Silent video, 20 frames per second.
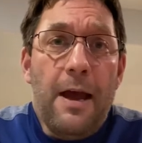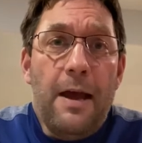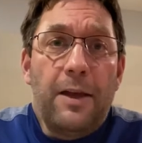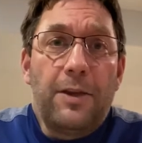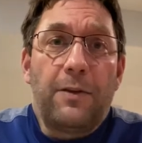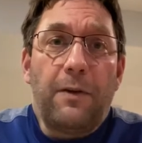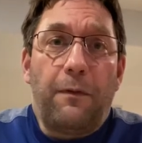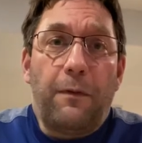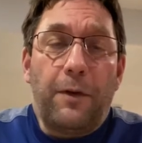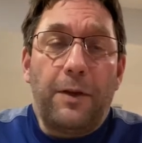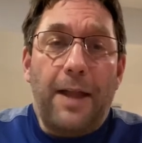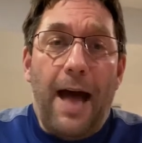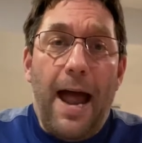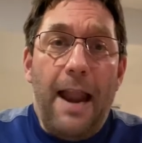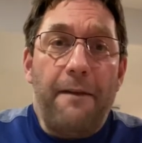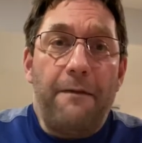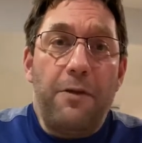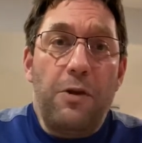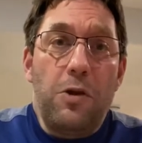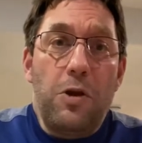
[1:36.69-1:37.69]
So for a lot
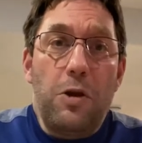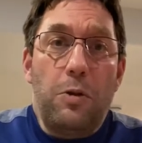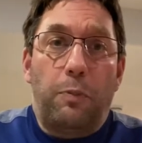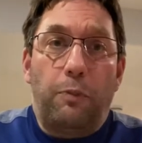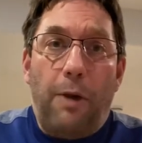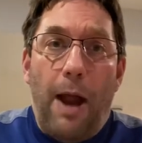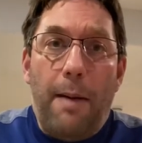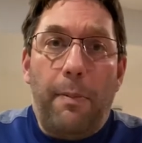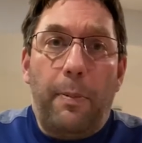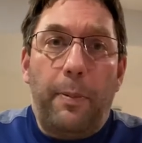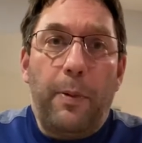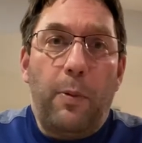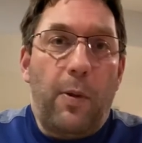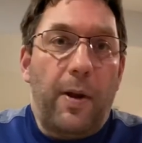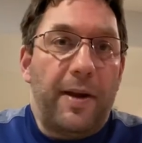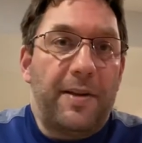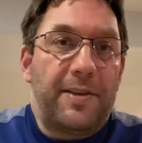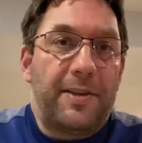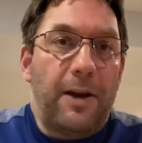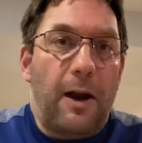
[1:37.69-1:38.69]
of you, you'll probably
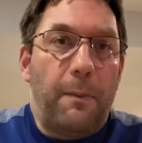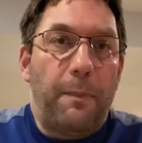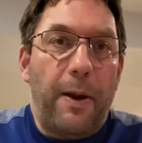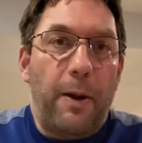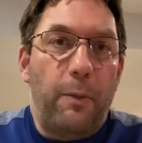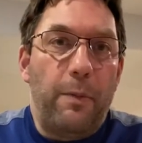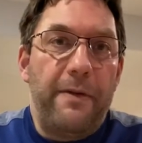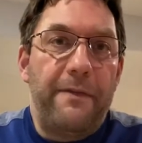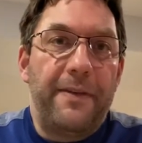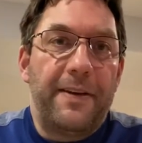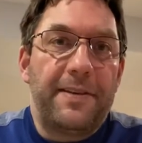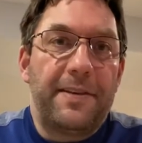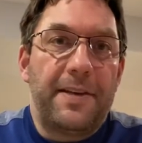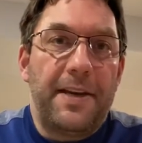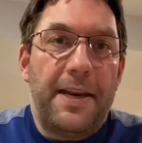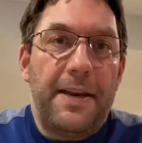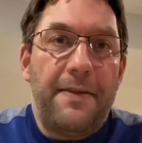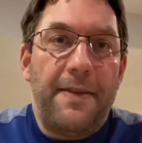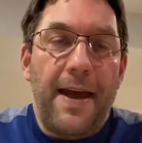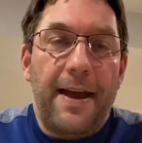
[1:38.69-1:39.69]
want to start by
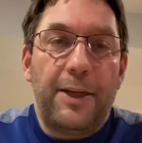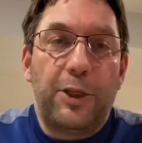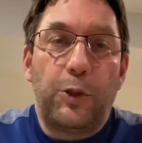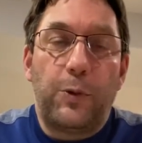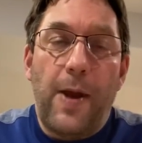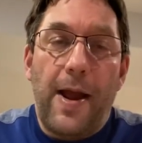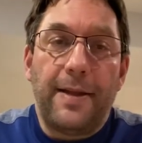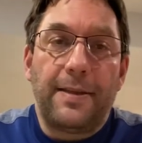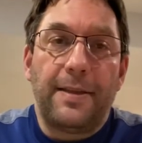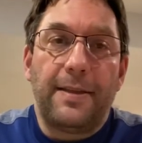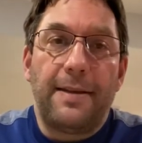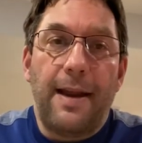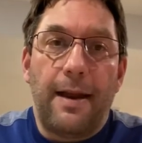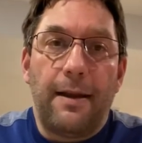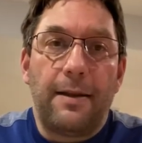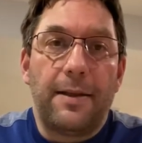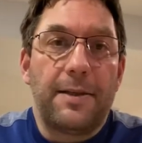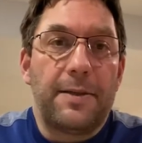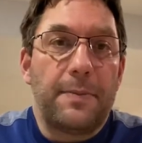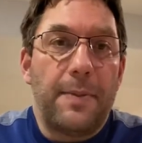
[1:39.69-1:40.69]
revisiting that
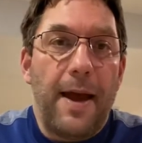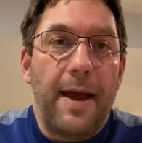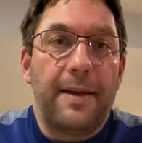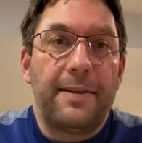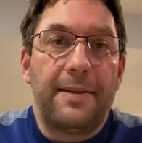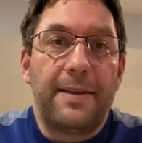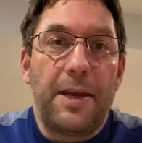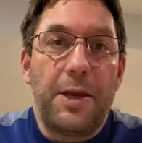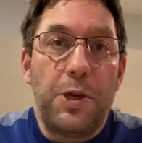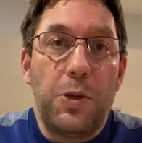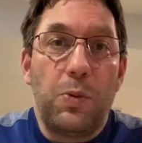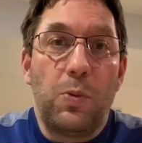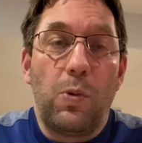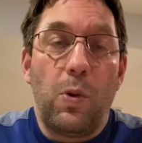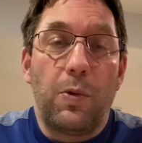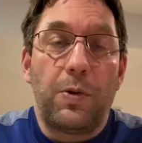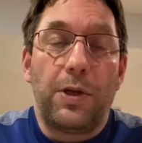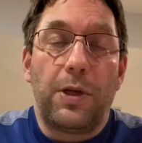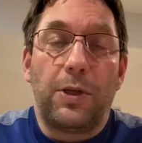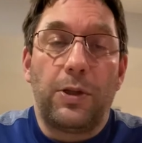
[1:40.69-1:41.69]
transcendentalism essay you
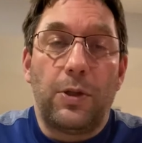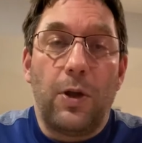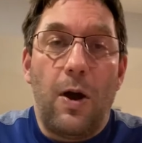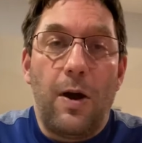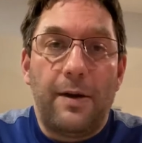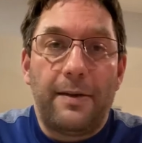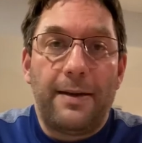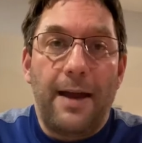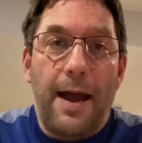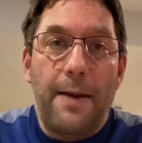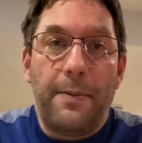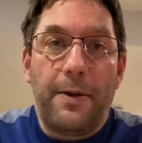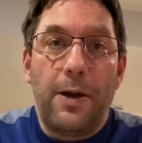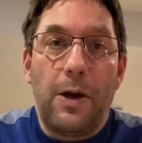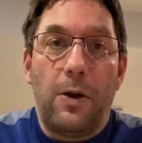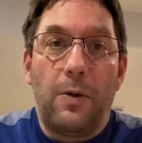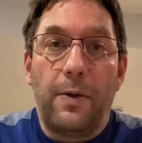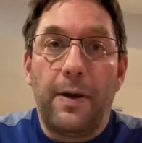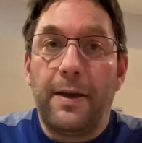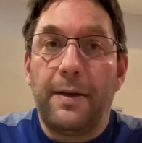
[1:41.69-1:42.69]
wrote a long time
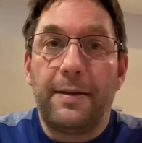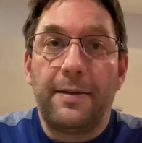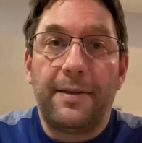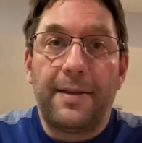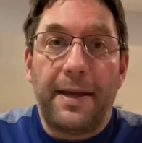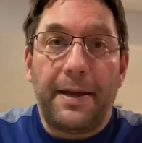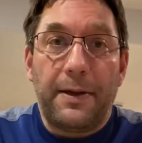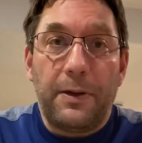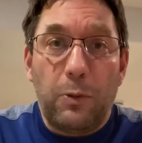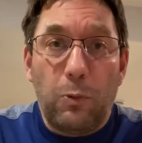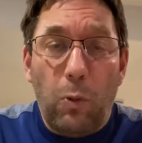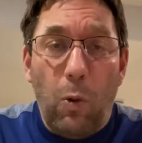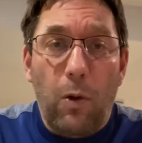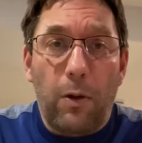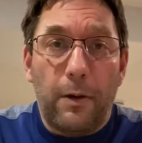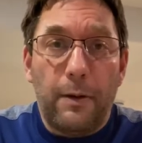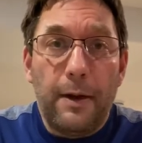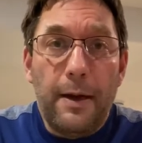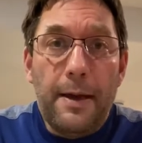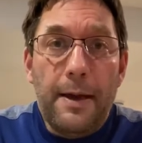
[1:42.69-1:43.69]
ago in second
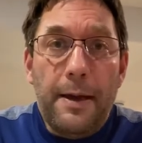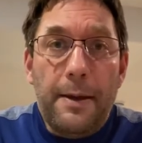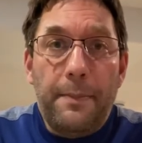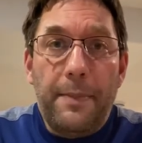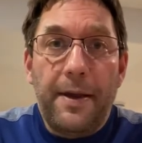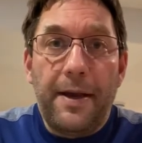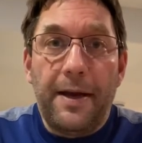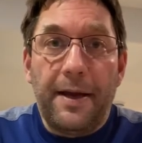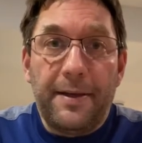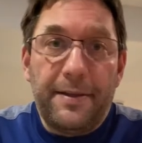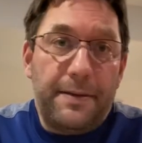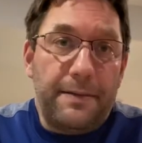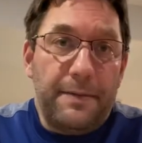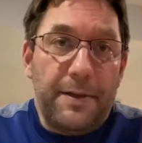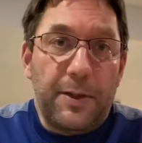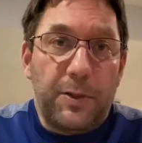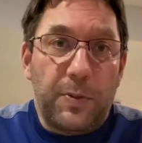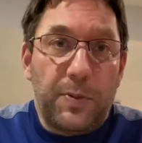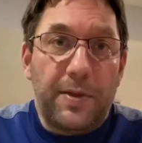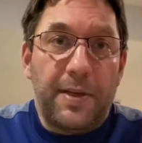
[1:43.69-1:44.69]
quarter, because
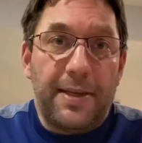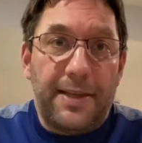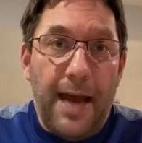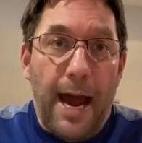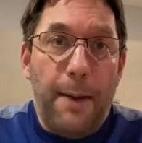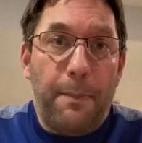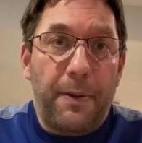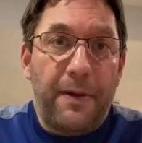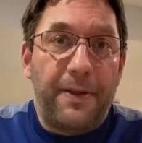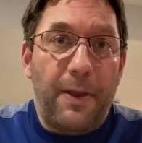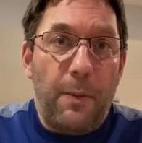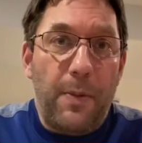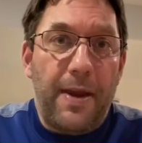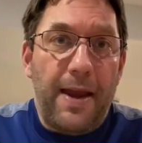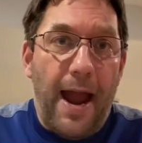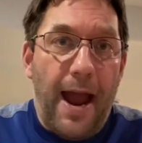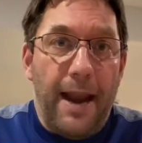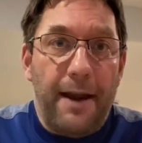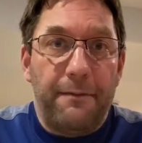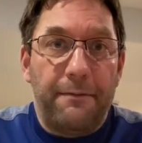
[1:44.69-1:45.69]
this was a topic that we
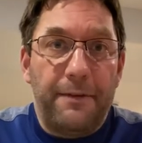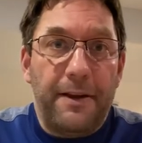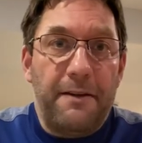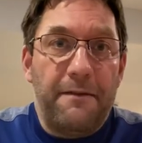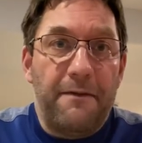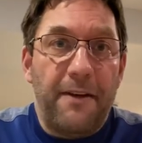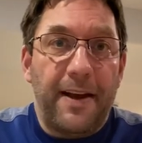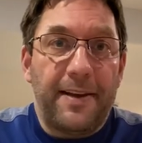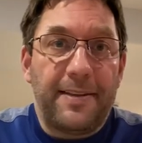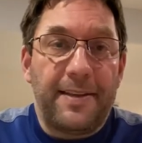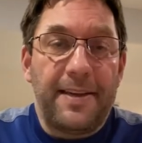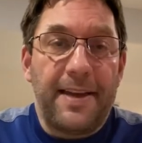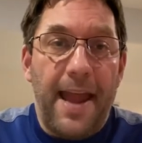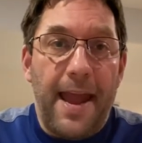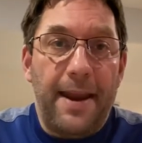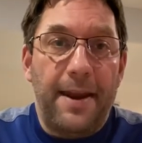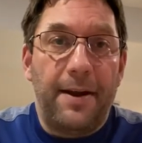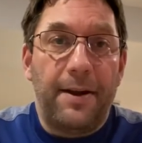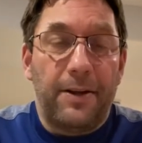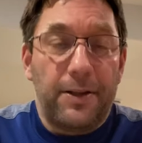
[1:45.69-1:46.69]
kind of
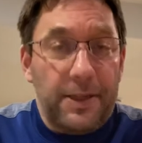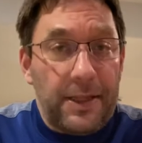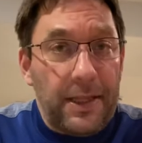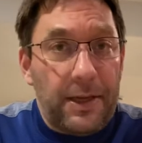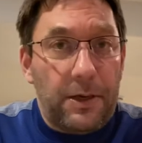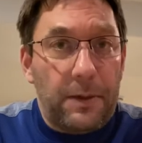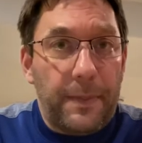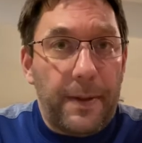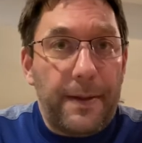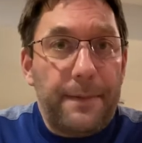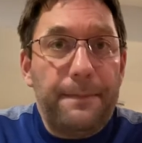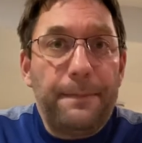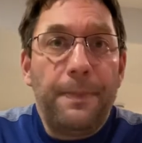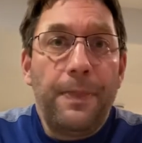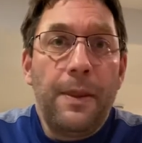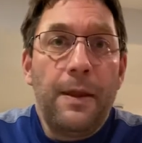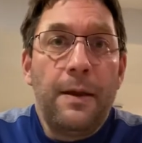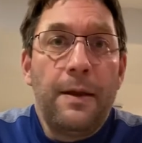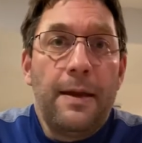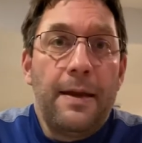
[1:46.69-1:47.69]
investigated a little bit
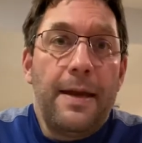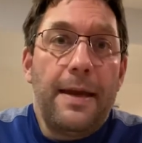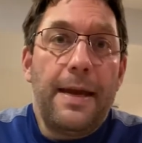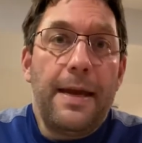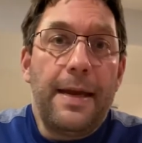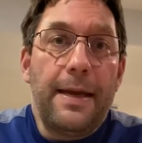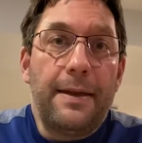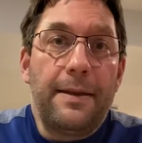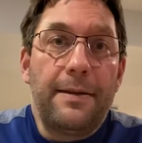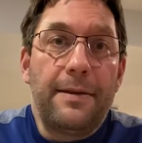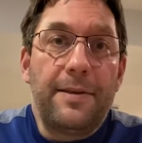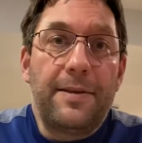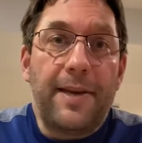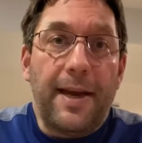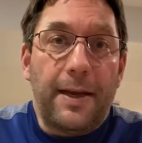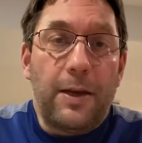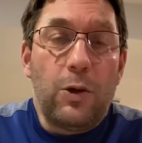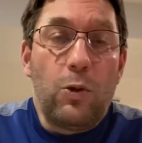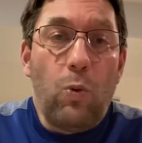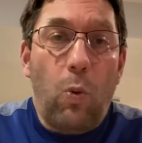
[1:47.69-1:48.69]
in
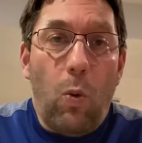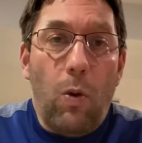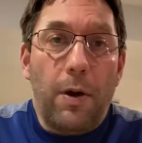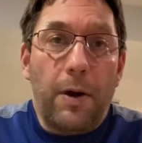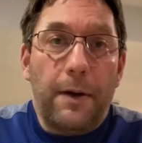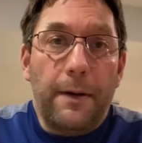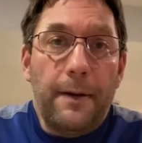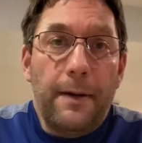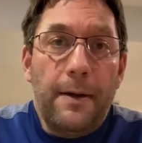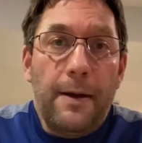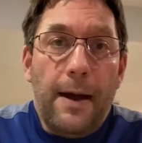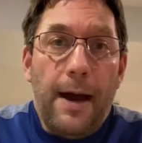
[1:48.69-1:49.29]
second quarter.